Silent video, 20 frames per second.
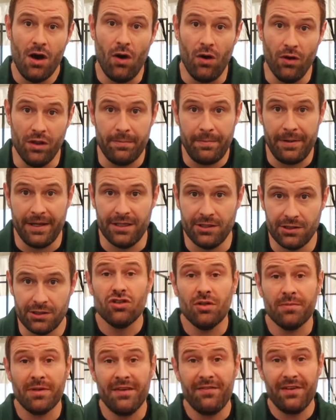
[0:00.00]
on the pitch.
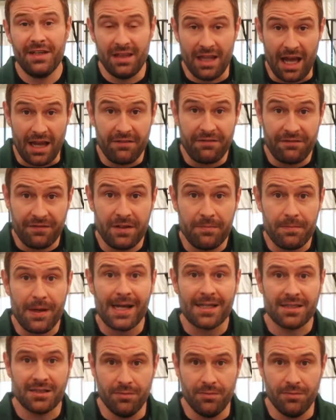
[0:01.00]
So I'm giving live feedback